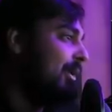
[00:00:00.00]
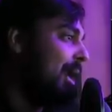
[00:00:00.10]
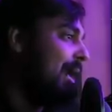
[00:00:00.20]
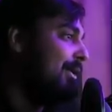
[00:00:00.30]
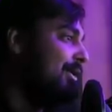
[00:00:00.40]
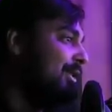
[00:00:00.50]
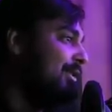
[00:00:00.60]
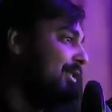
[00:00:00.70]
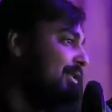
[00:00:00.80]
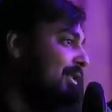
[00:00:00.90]
Why does this
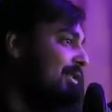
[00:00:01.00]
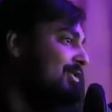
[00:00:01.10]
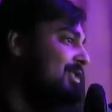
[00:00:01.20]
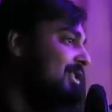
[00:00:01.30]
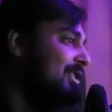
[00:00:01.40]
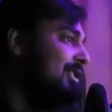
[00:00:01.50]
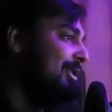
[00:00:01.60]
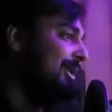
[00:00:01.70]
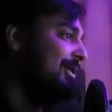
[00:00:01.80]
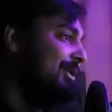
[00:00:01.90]
exist? Jesus
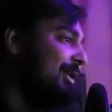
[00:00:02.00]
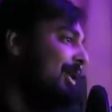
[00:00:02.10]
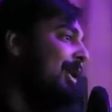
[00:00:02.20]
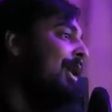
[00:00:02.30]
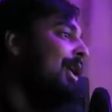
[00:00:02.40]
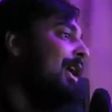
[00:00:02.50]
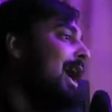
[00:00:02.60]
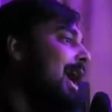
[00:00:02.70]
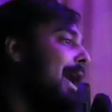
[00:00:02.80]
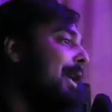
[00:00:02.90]
Christer.
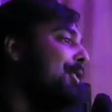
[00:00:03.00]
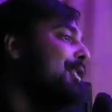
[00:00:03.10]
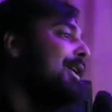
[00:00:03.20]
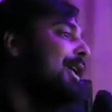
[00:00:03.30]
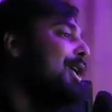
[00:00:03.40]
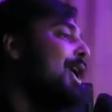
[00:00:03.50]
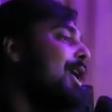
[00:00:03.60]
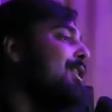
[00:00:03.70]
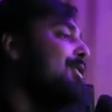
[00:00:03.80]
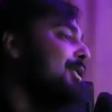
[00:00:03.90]
Hi, is there a
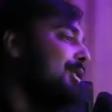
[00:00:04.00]
goddess to